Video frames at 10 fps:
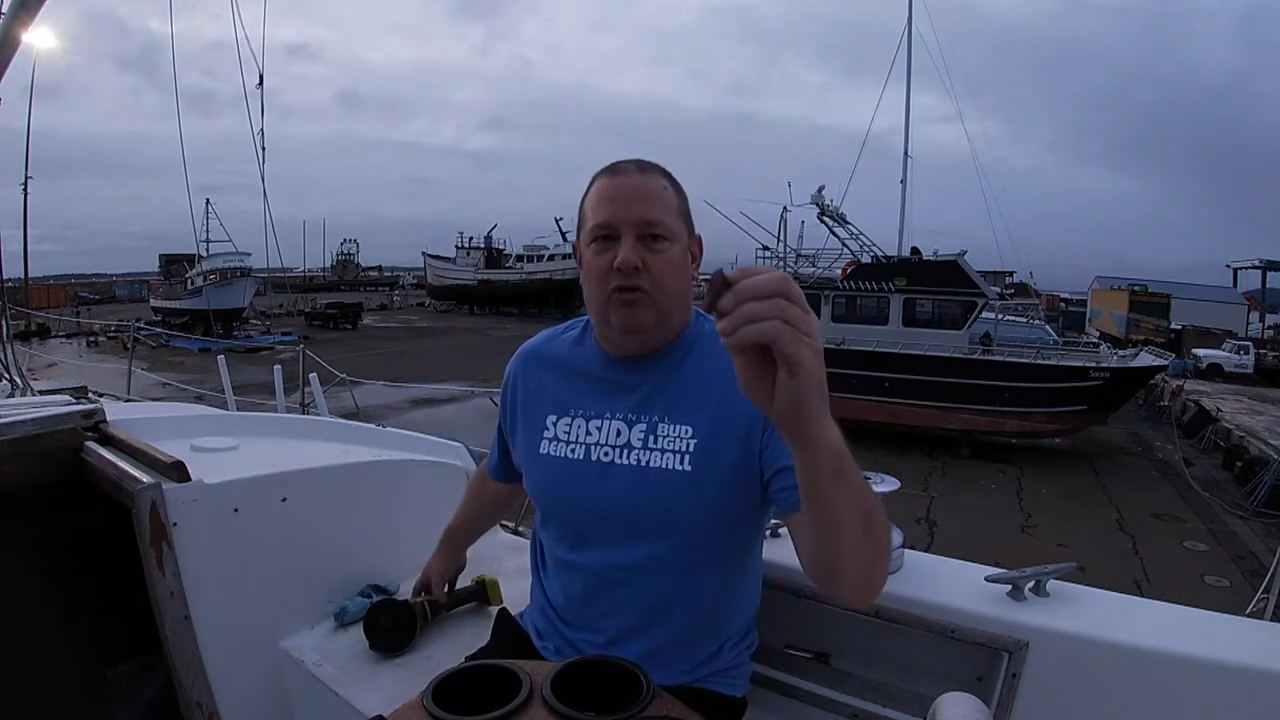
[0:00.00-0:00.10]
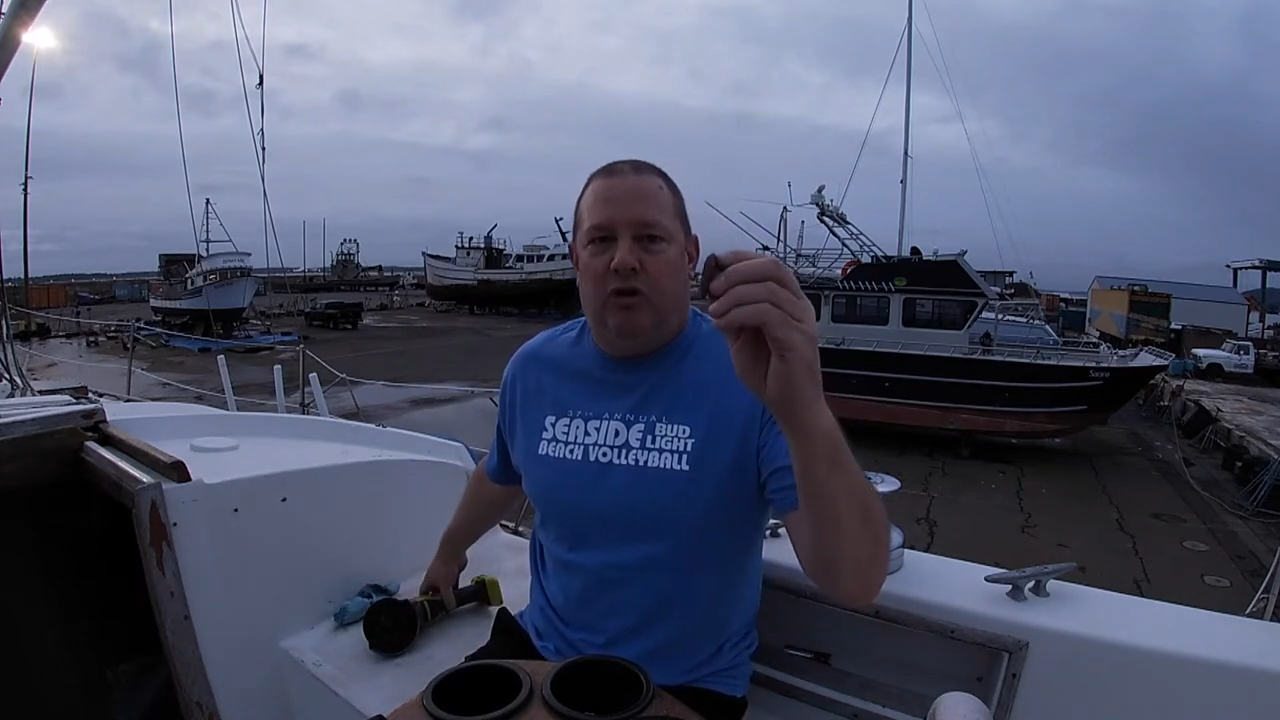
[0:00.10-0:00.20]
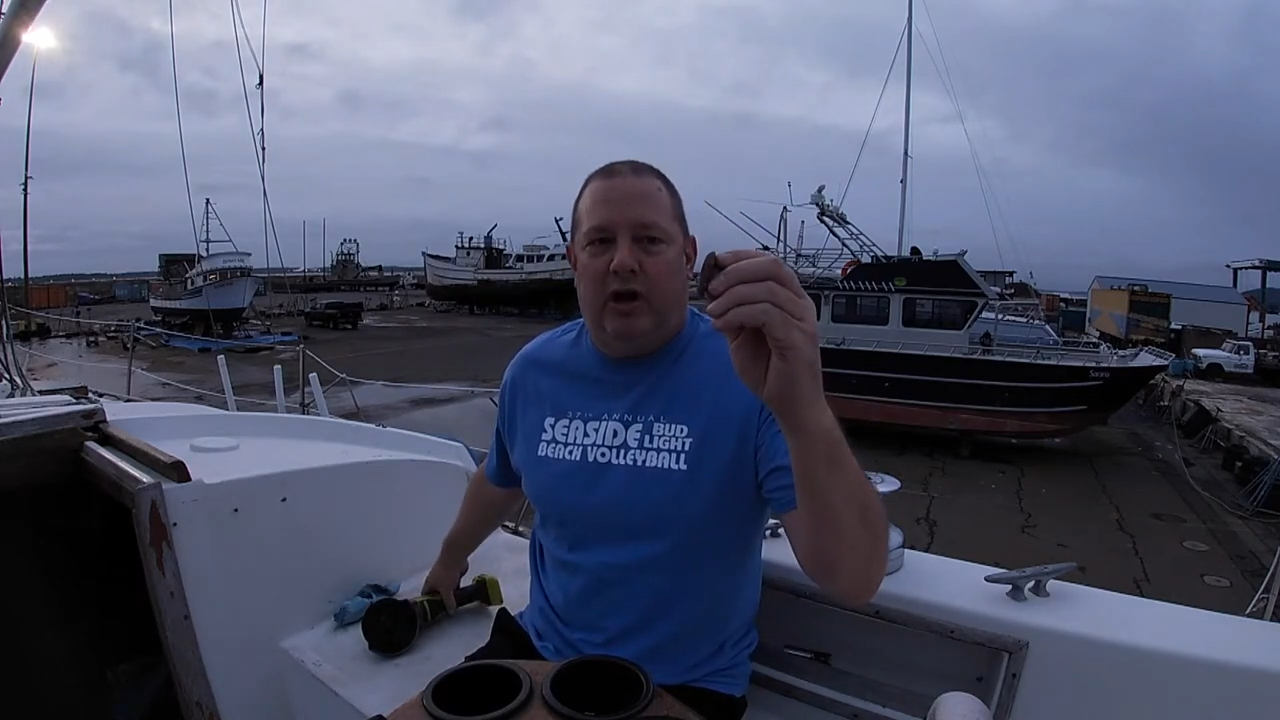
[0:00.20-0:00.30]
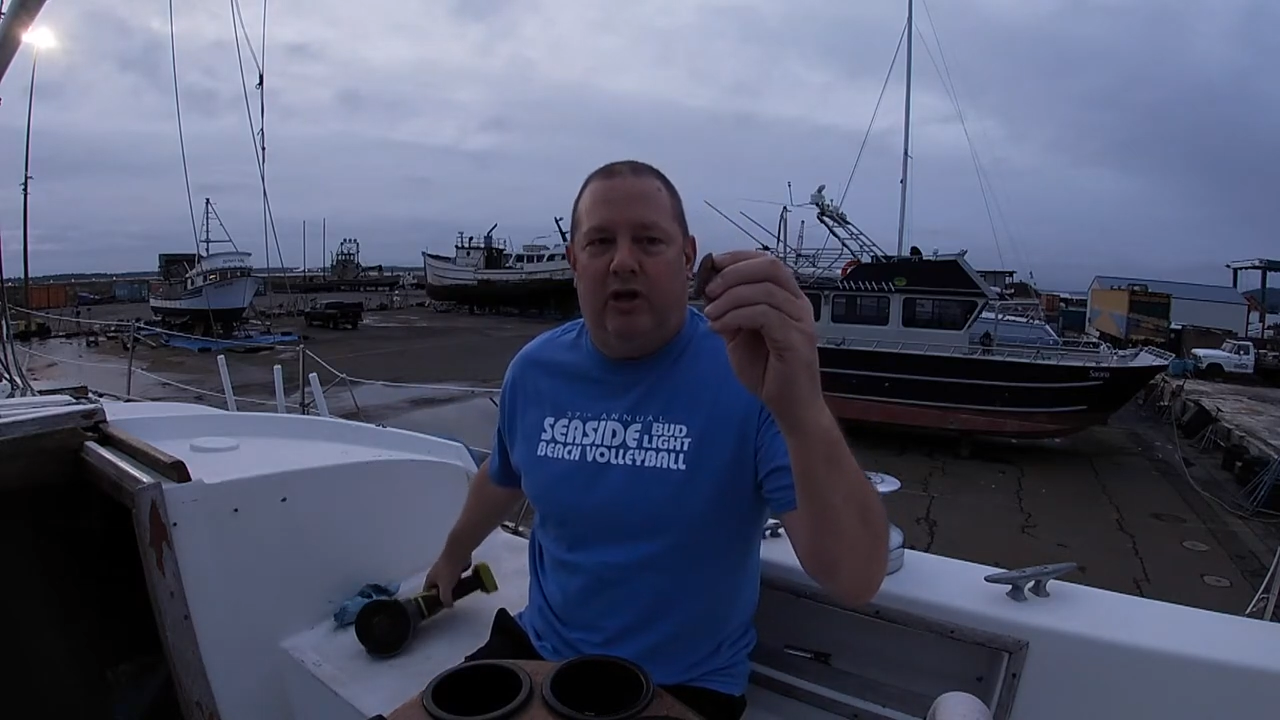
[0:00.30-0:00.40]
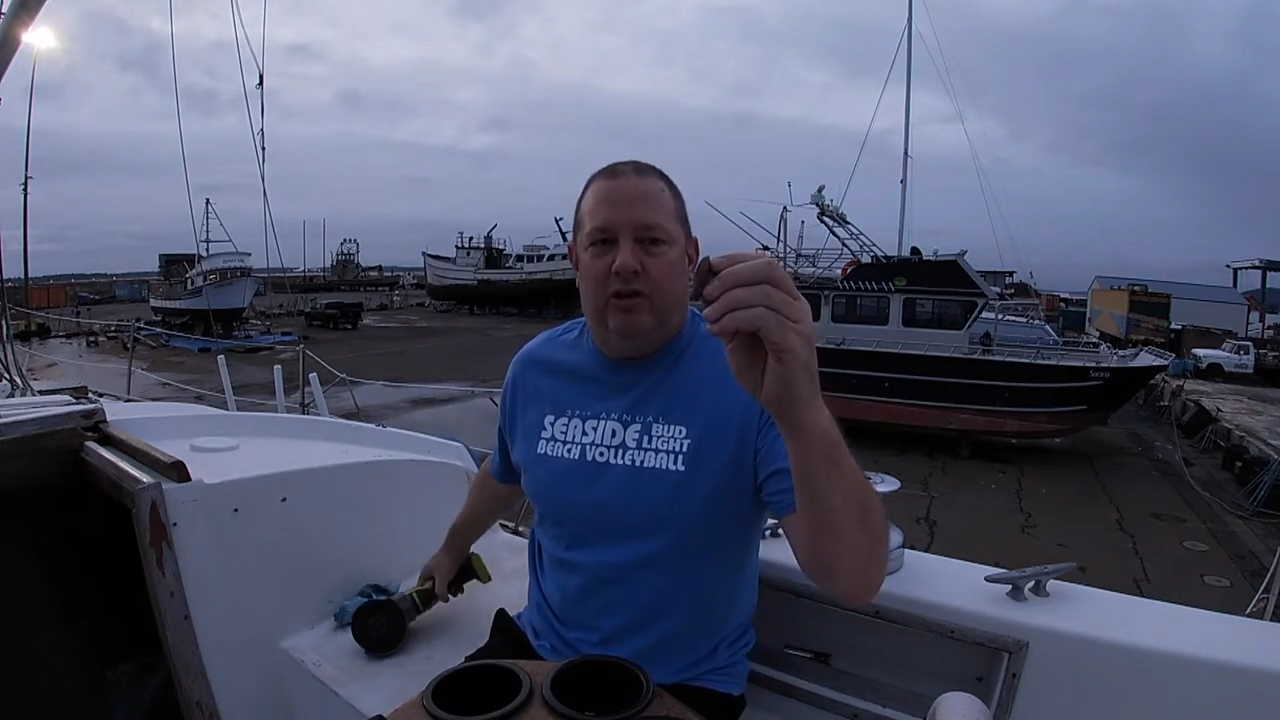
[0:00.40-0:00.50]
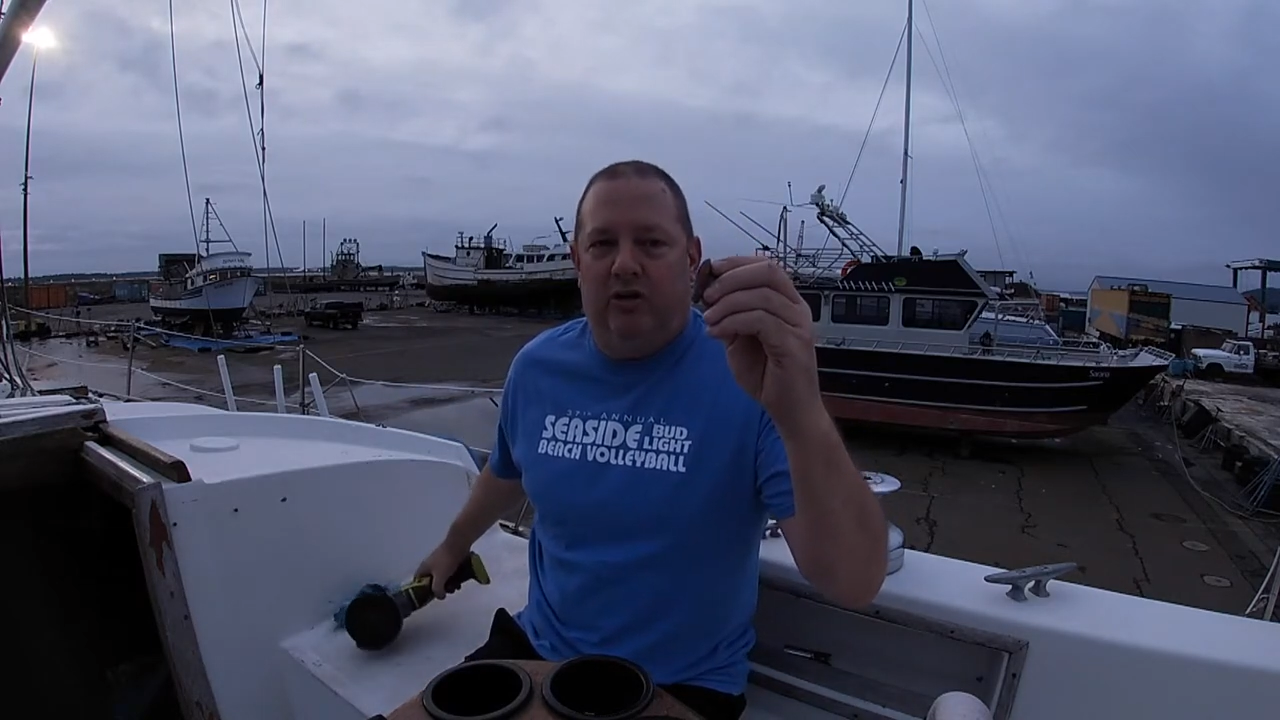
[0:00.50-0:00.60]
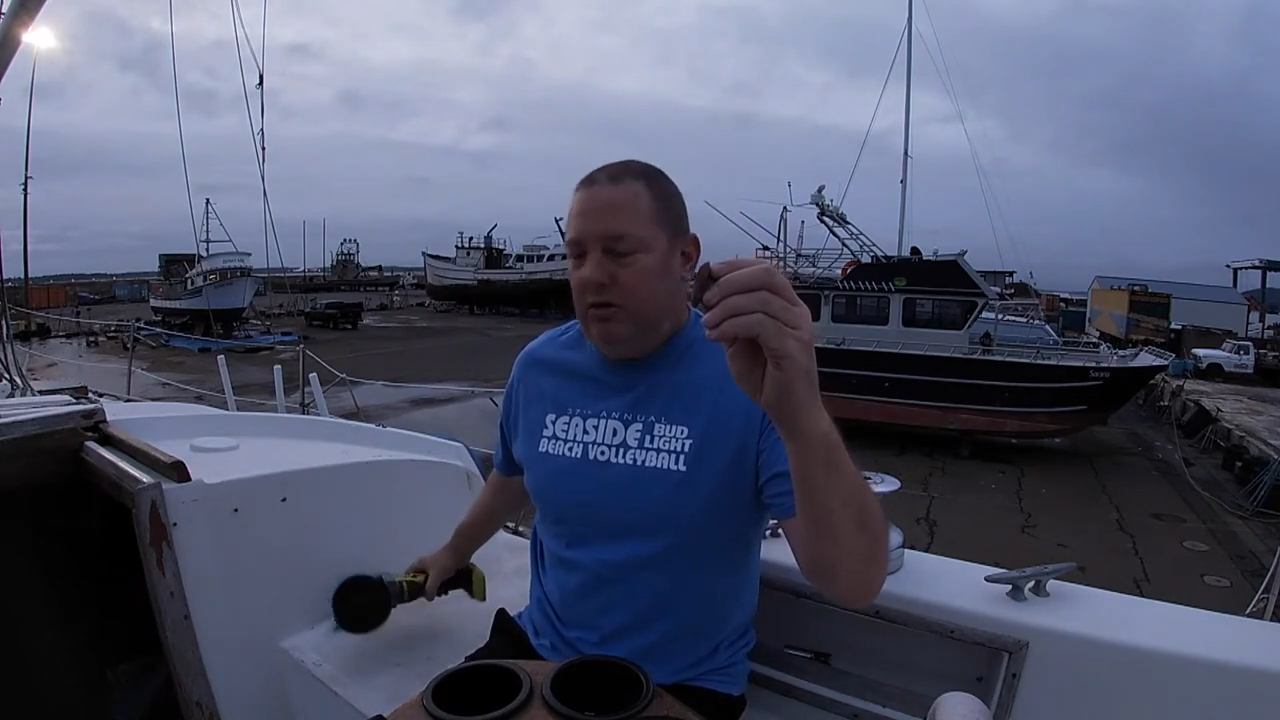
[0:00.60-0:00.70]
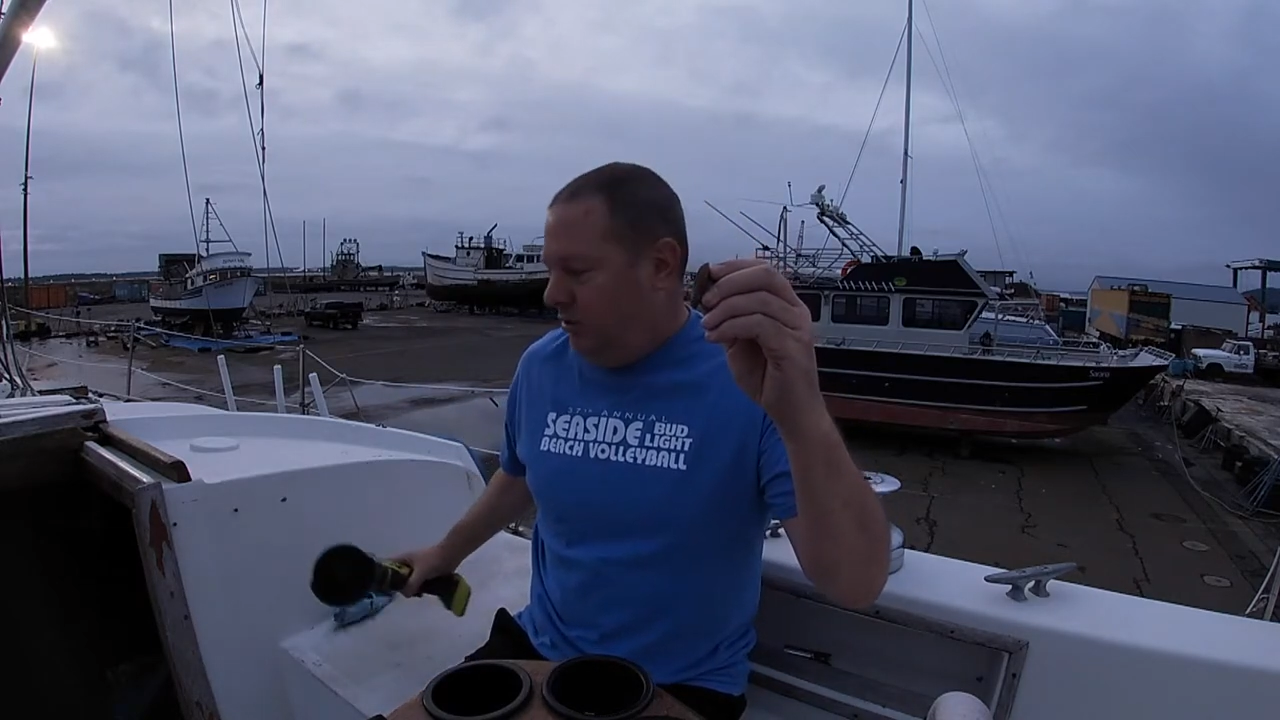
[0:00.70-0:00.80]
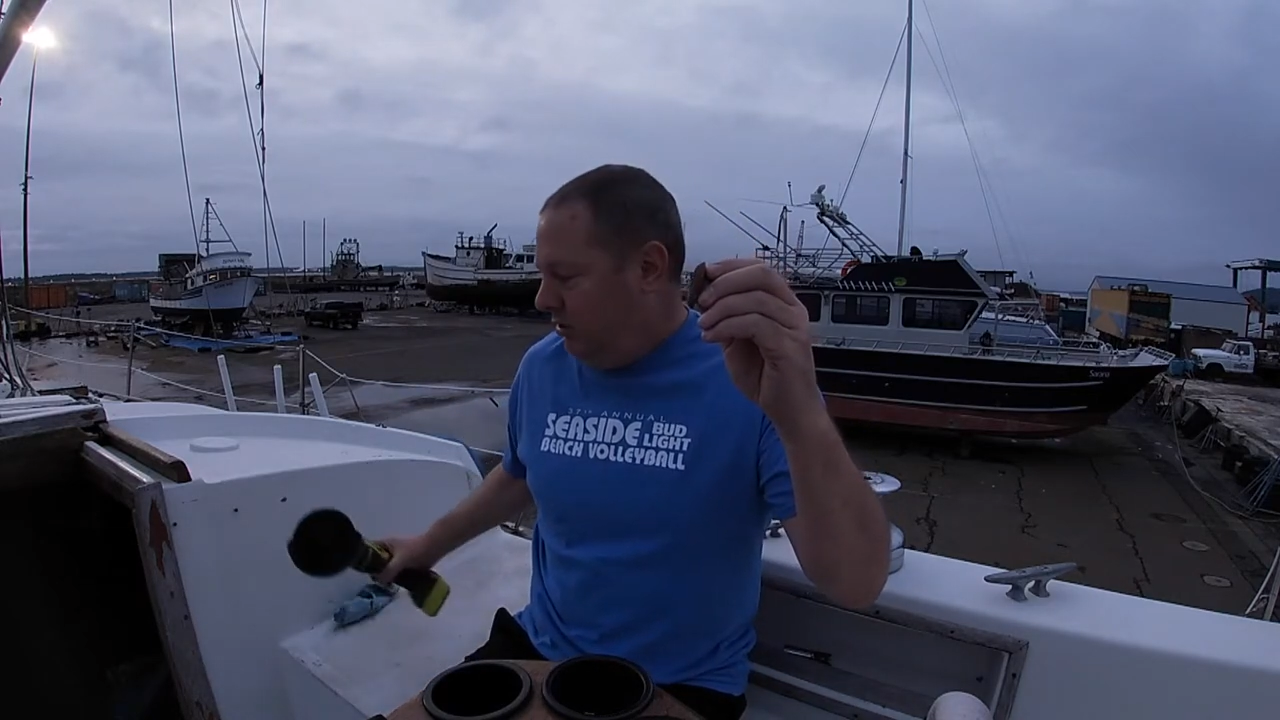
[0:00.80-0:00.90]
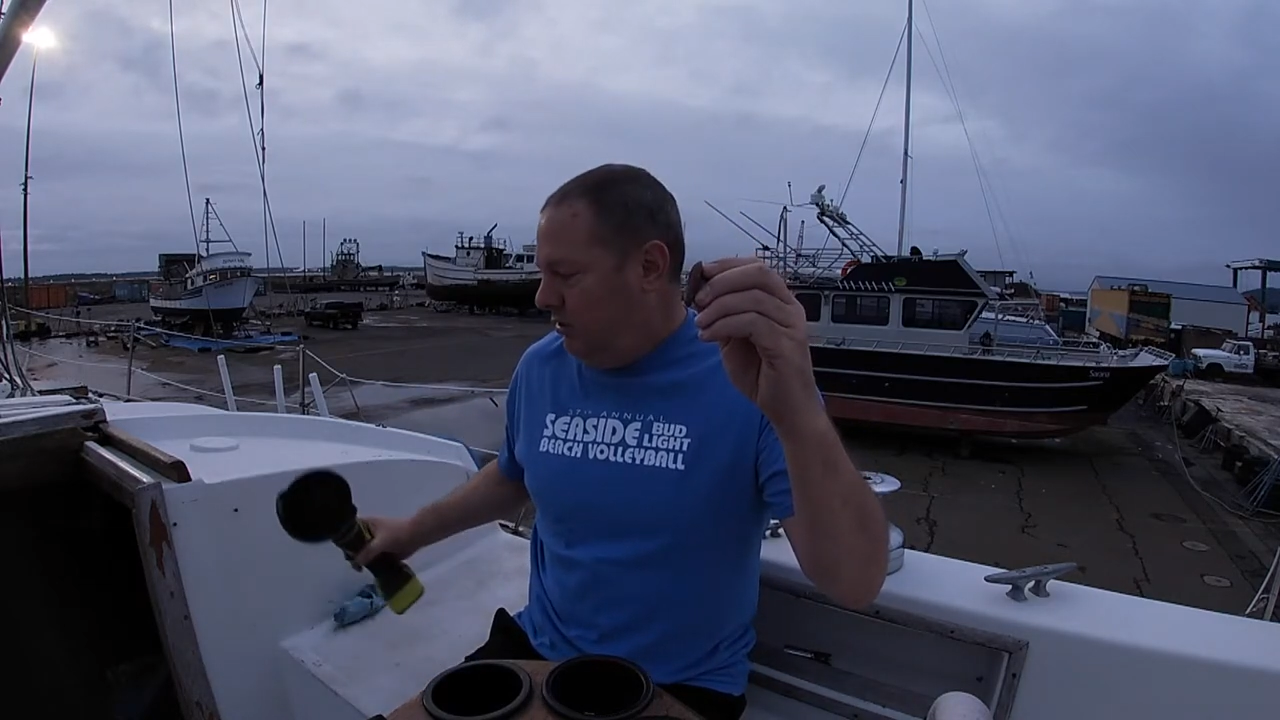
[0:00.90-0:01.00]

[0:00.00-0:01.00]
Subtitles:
grinder